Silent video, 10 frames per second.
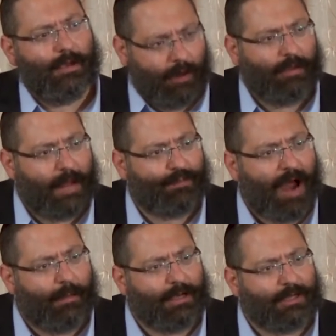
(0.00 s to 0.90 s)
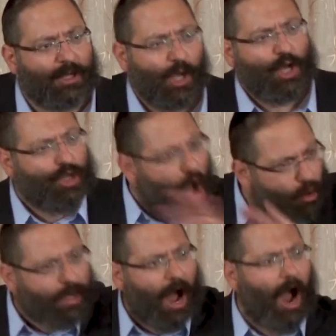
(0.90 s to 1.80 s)
You know that promise?
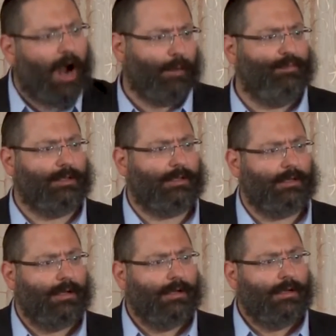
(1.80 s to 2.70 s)
No carbs.